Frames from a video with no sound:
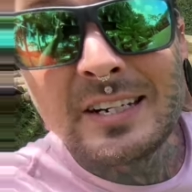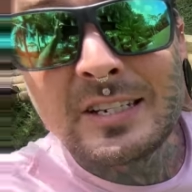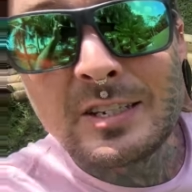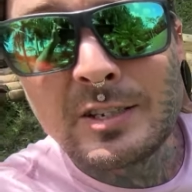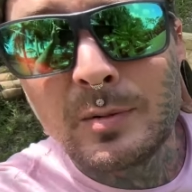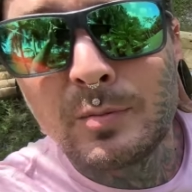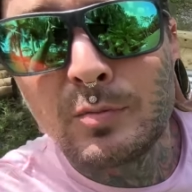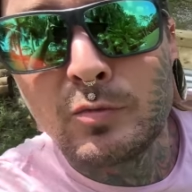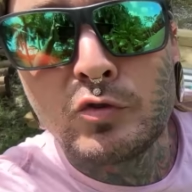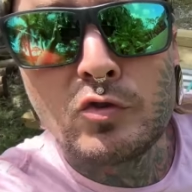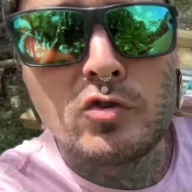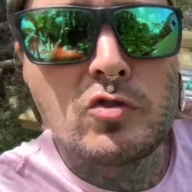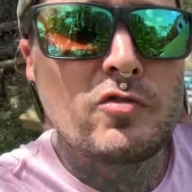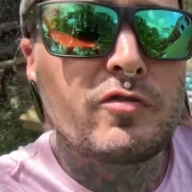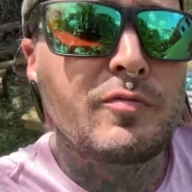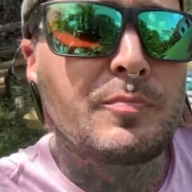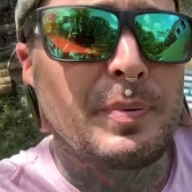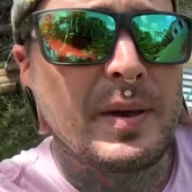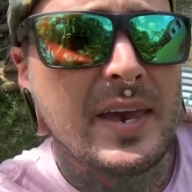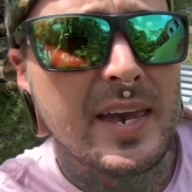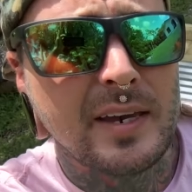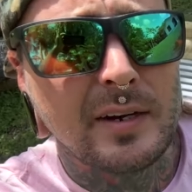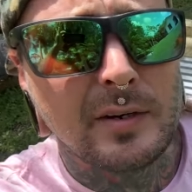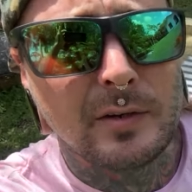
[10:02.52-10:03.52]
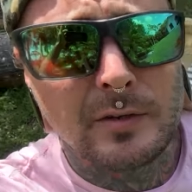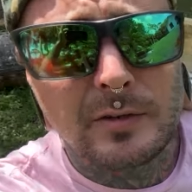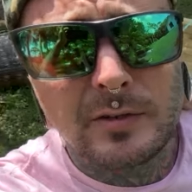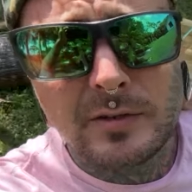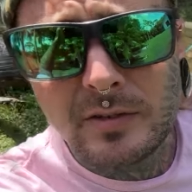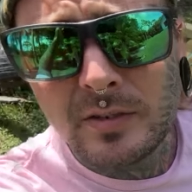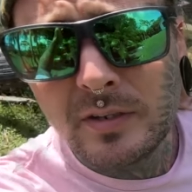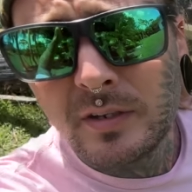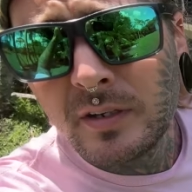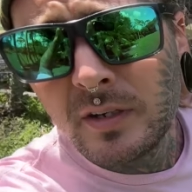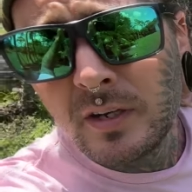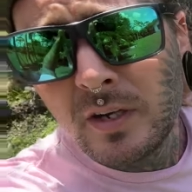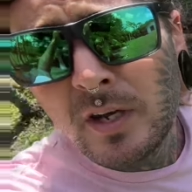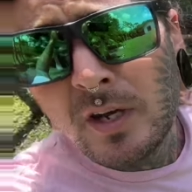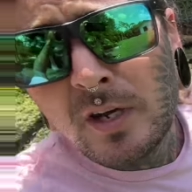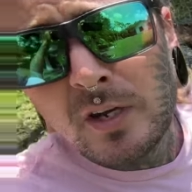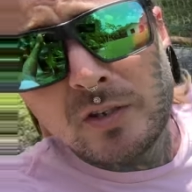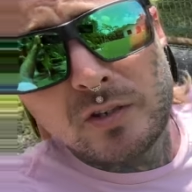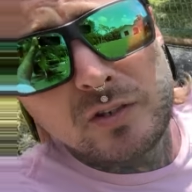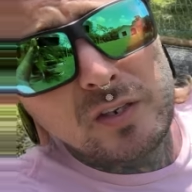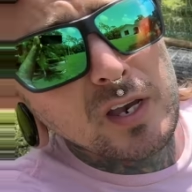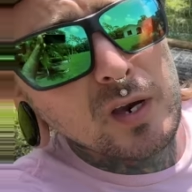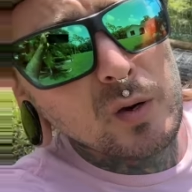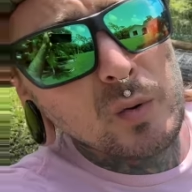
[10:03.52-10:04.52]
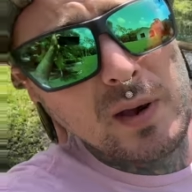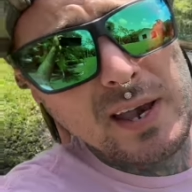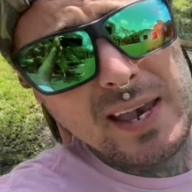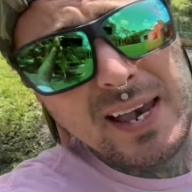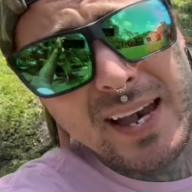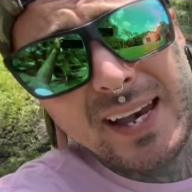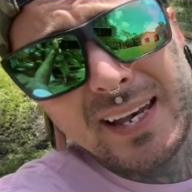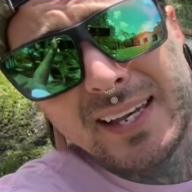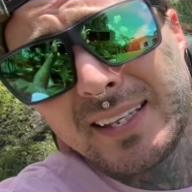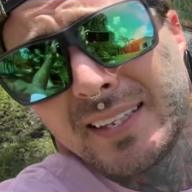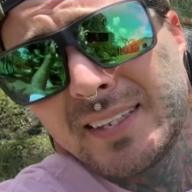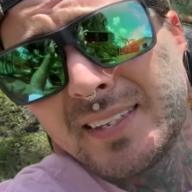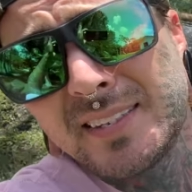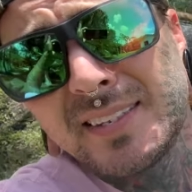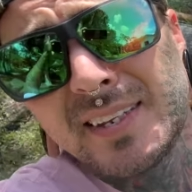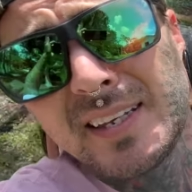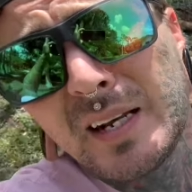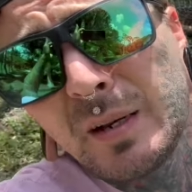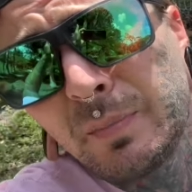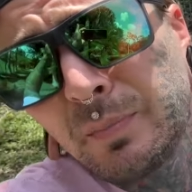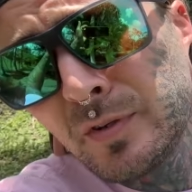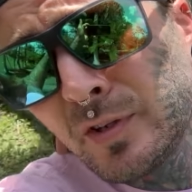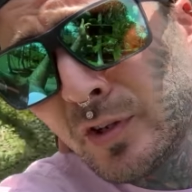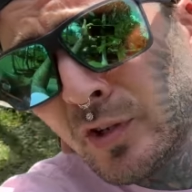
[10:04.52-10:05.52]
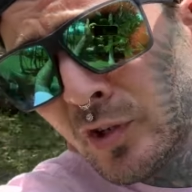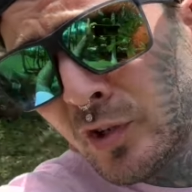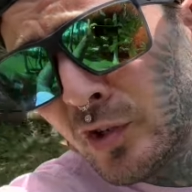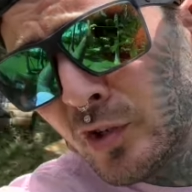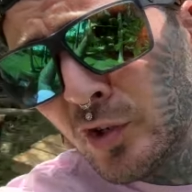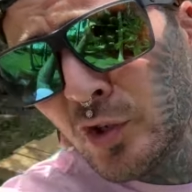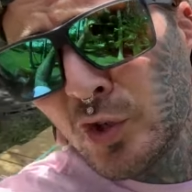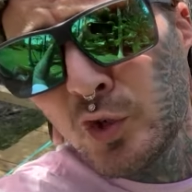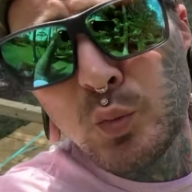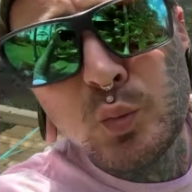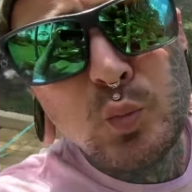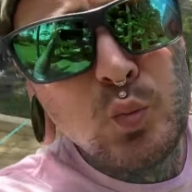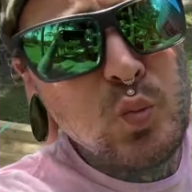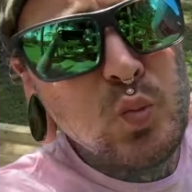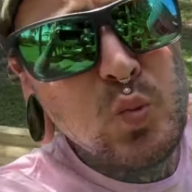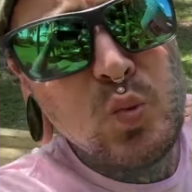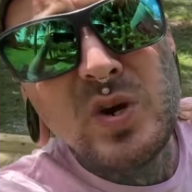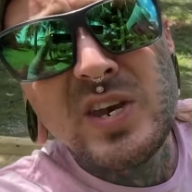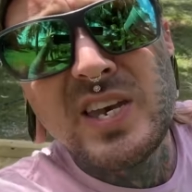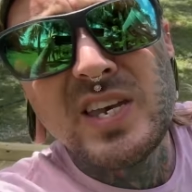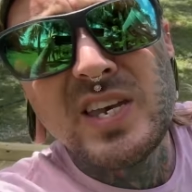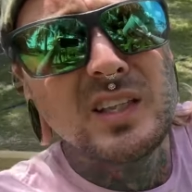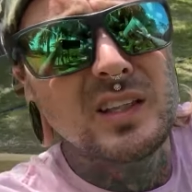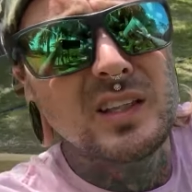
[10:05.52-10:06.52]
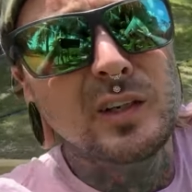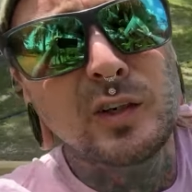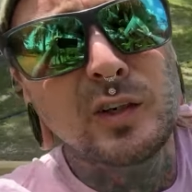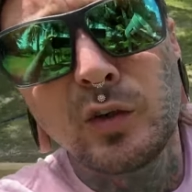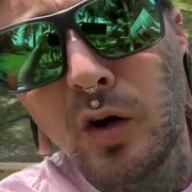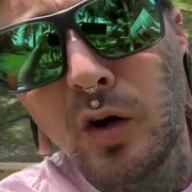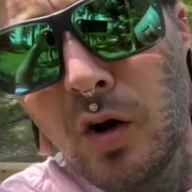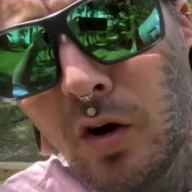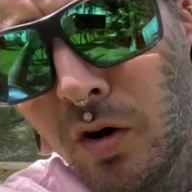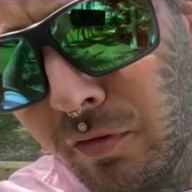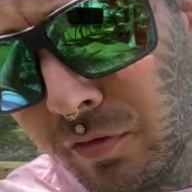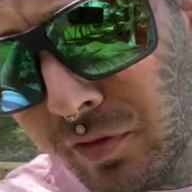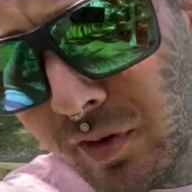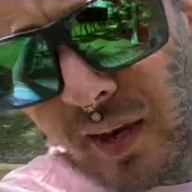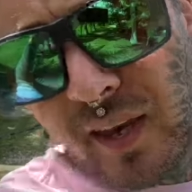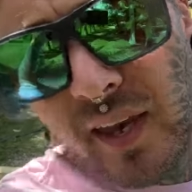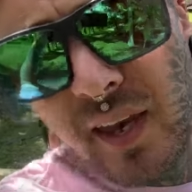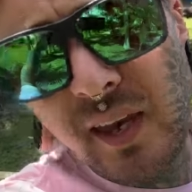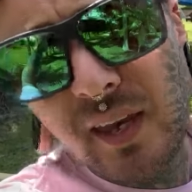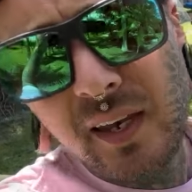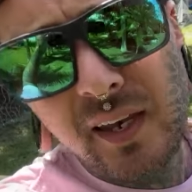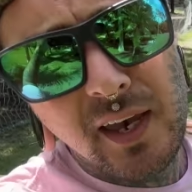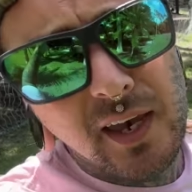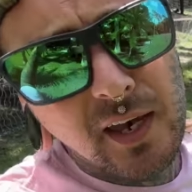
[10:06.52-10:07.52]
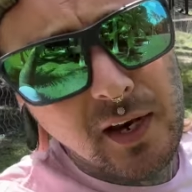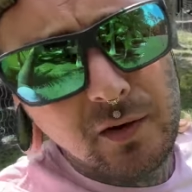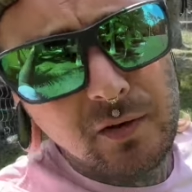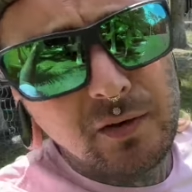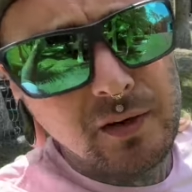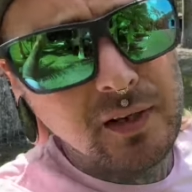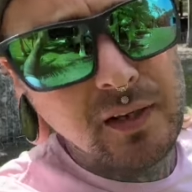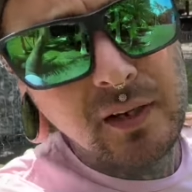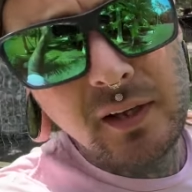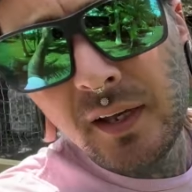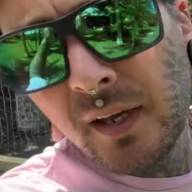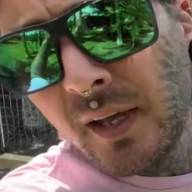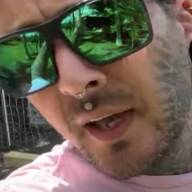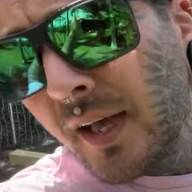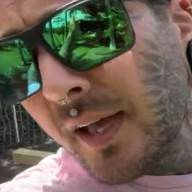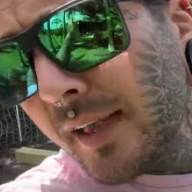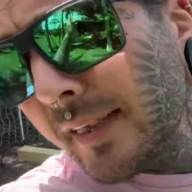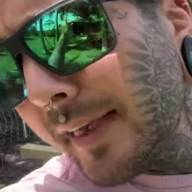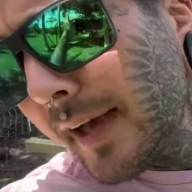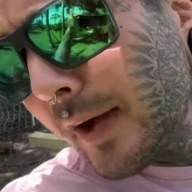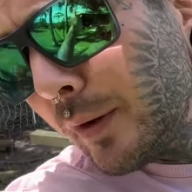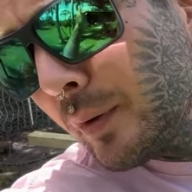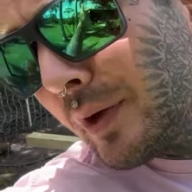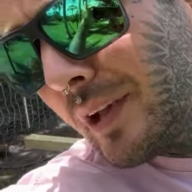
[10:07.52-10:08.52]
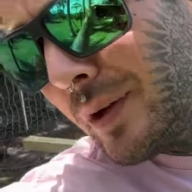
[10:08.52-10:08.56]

some roof panels so that way I can set up a sweet little overhang area. That way